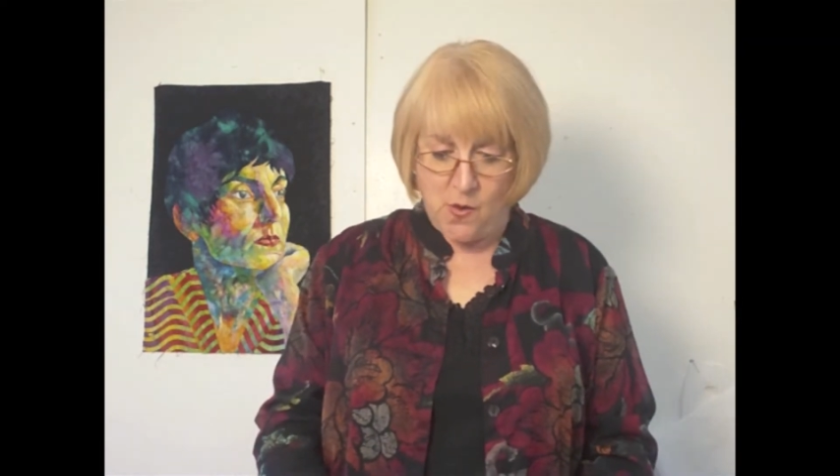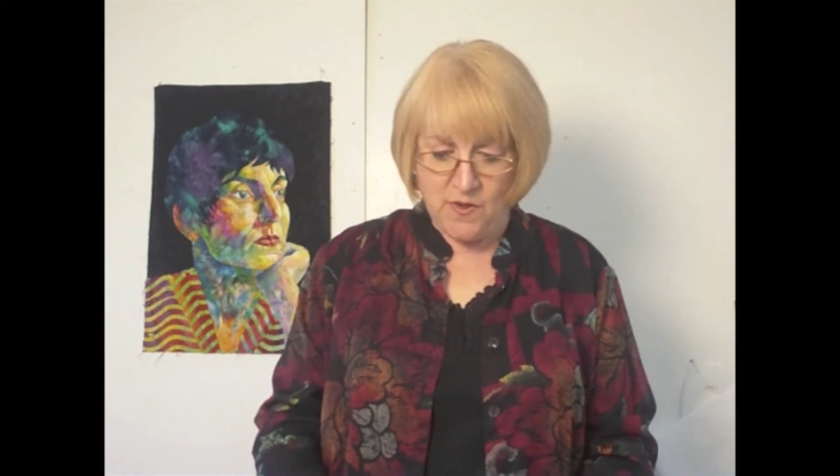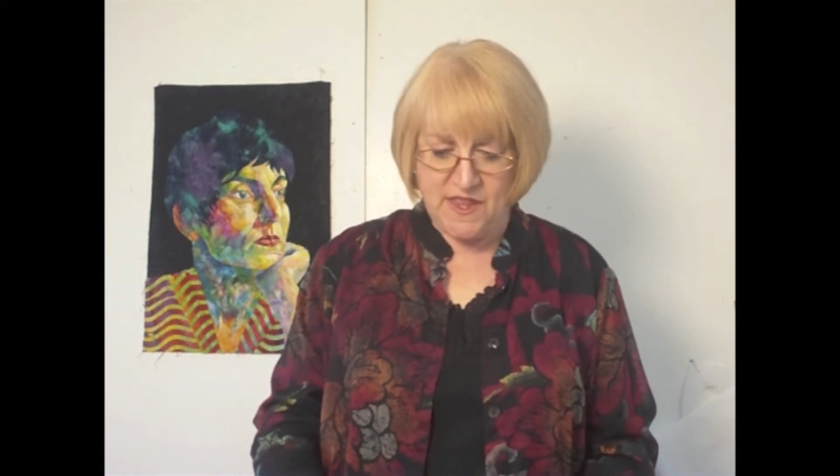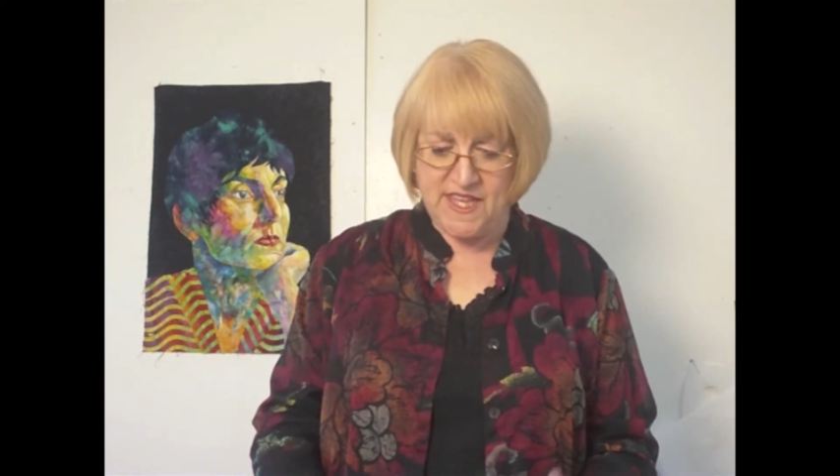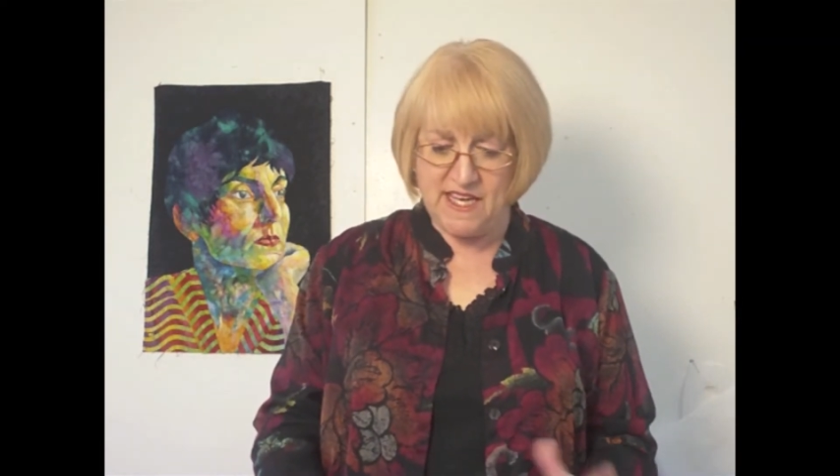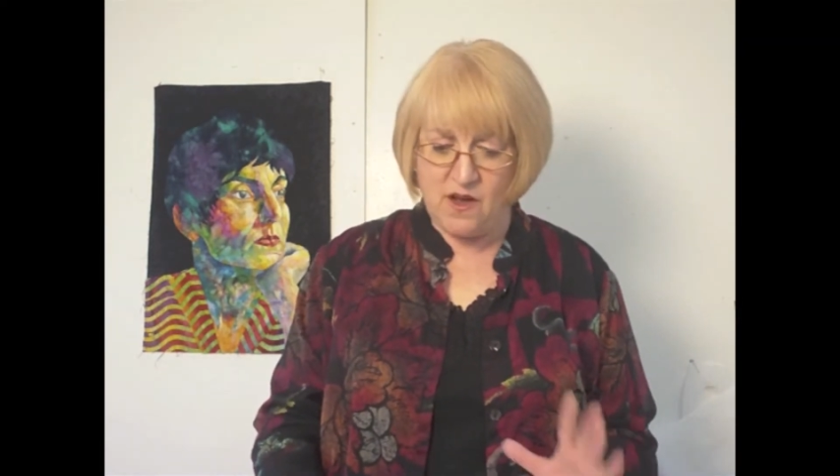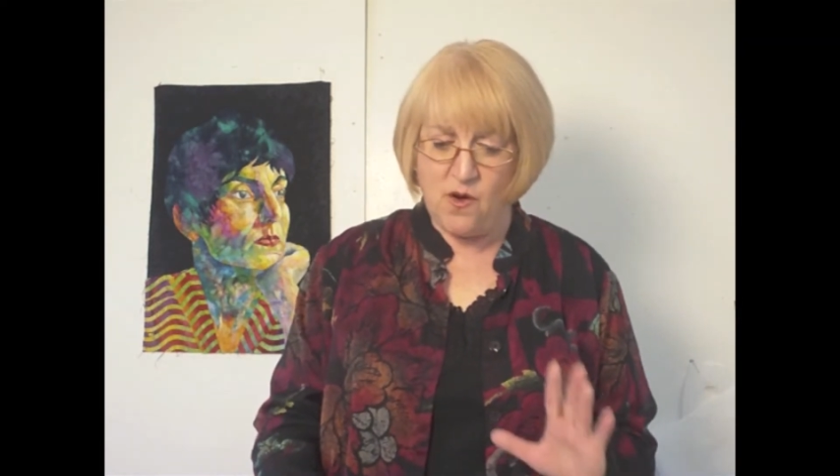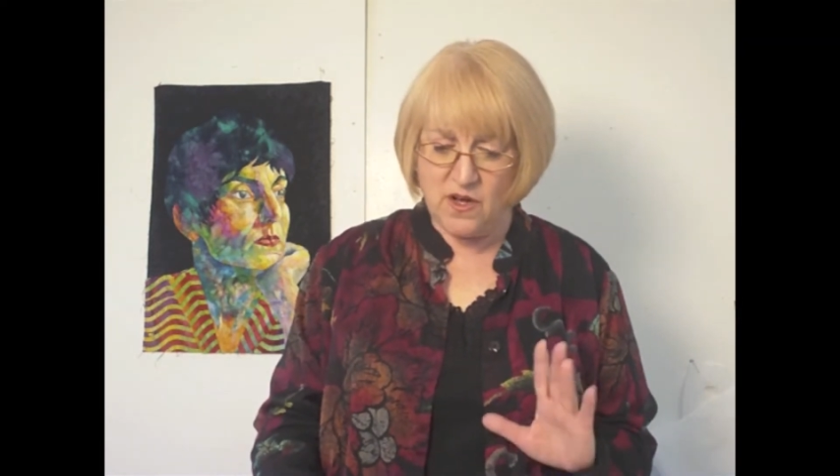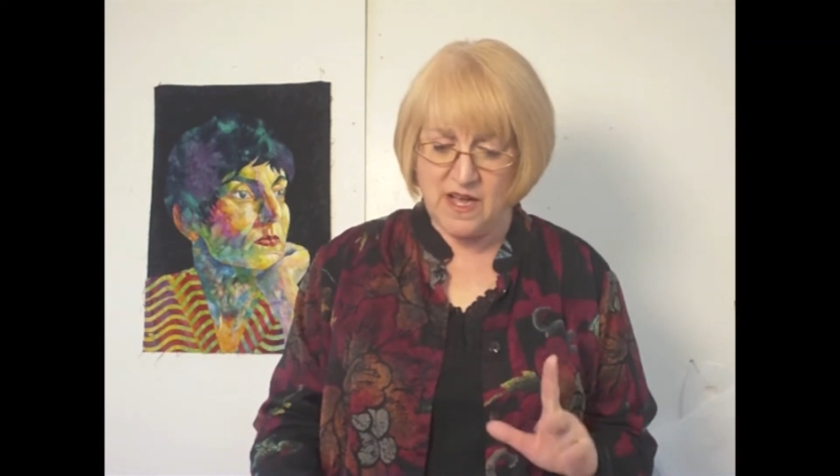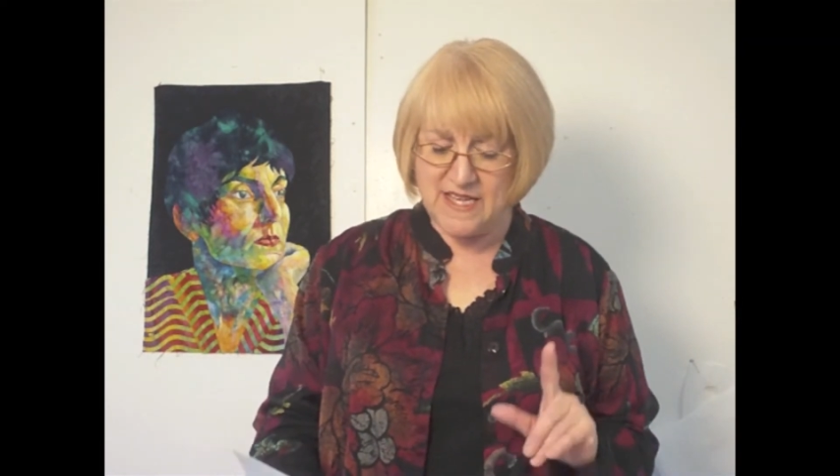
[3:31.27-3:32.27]
One thing
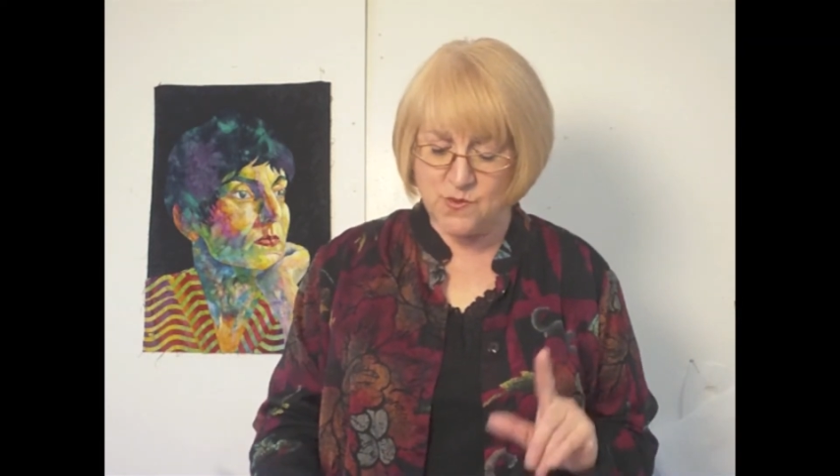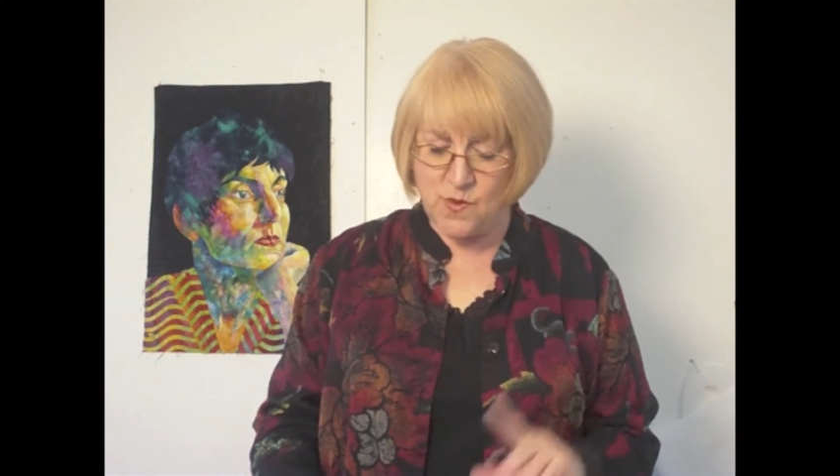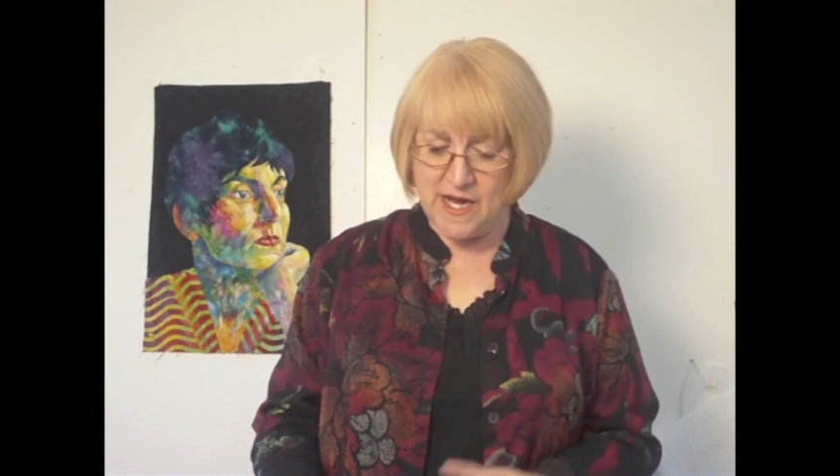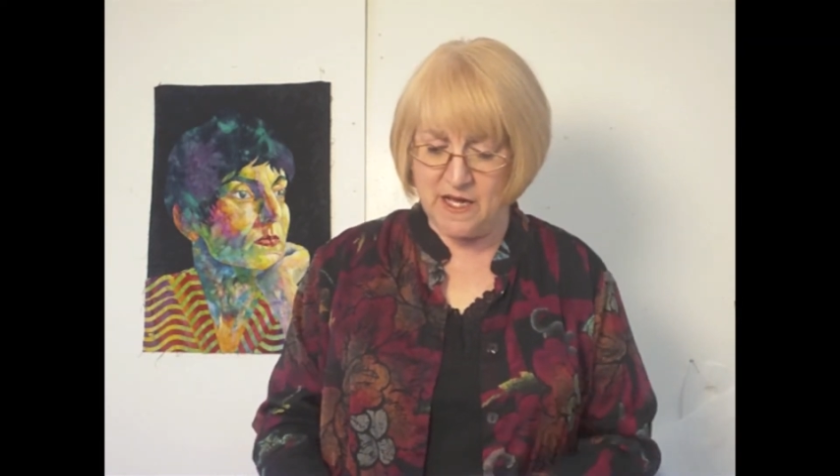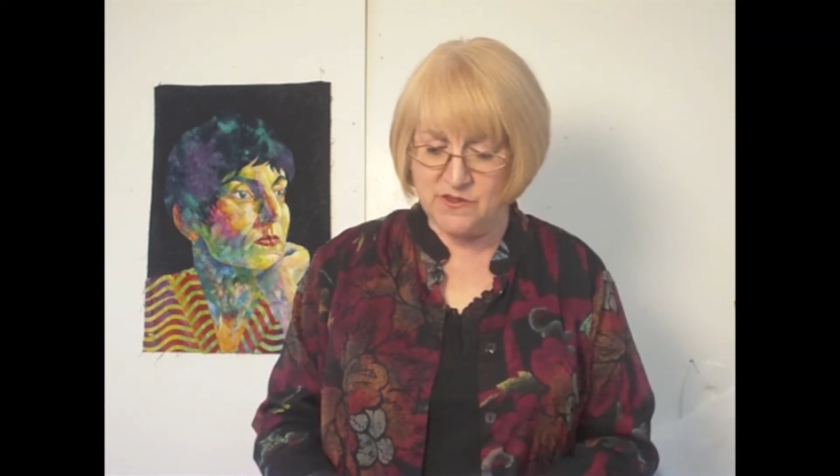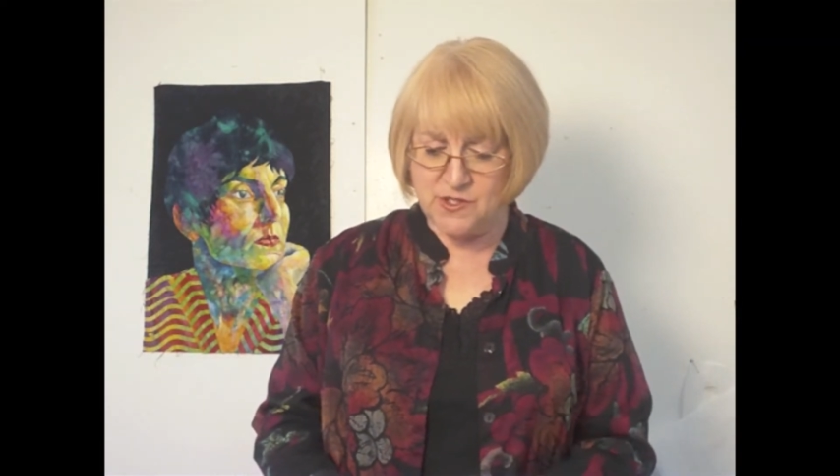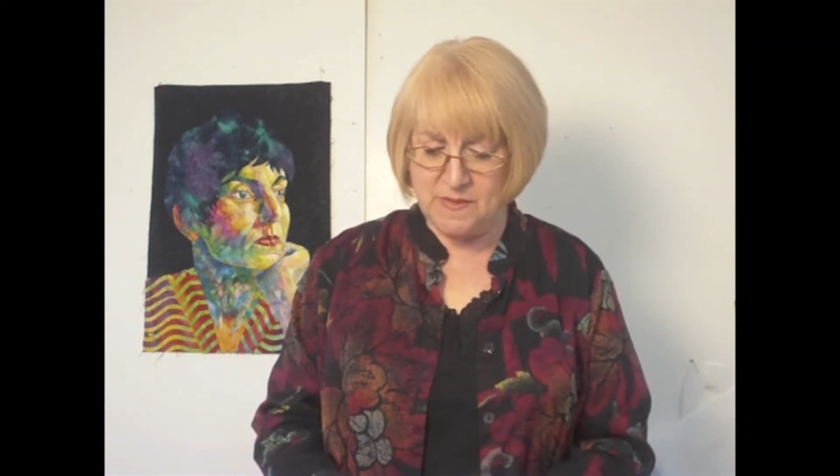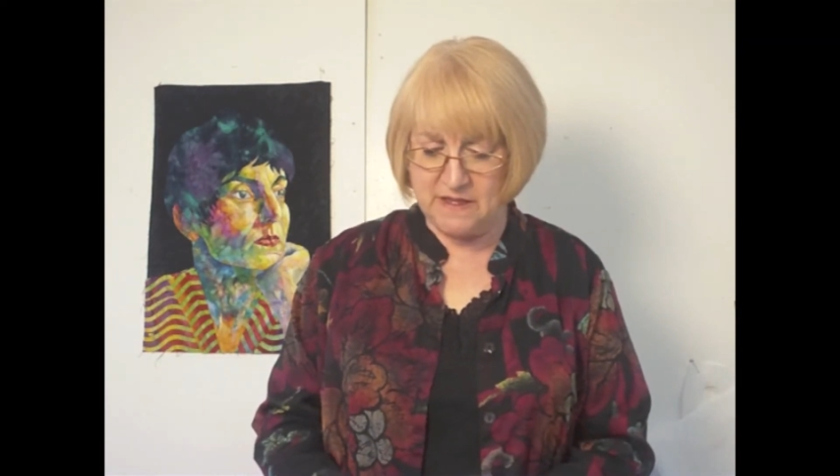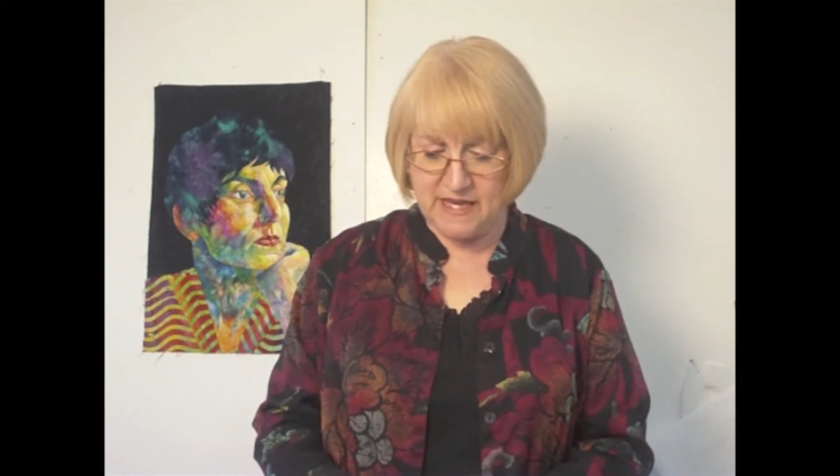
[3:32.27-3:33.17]
as well to be